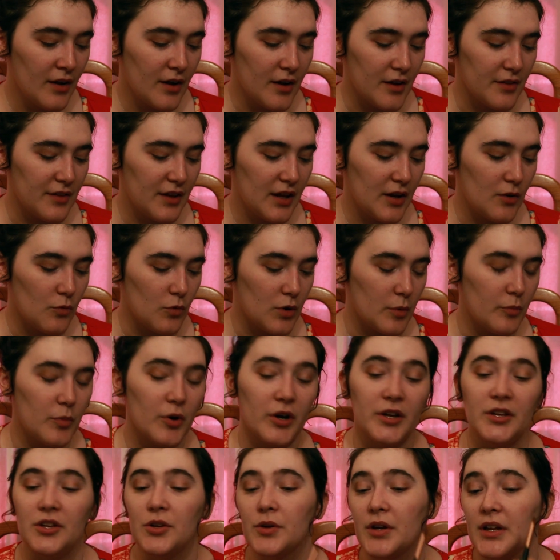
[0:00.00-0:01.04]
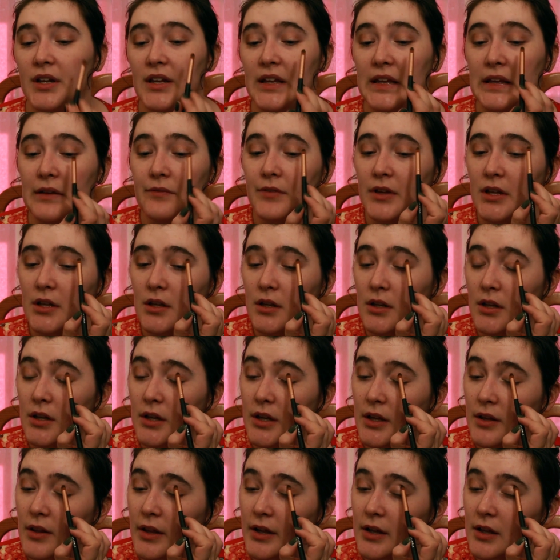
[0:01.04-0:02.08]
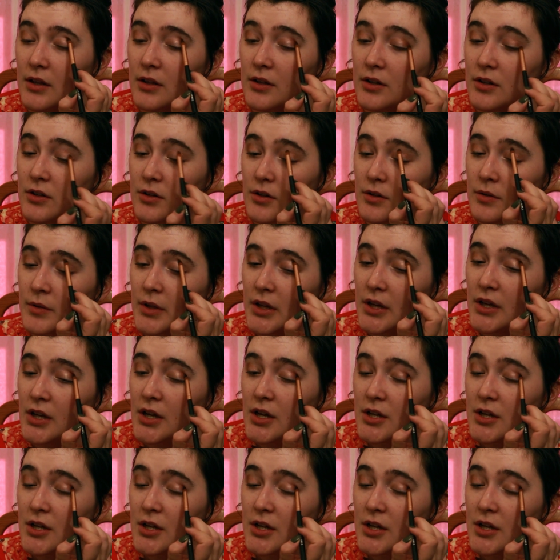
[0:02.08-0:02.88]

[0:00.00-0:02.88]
I think at one point you can even get like a little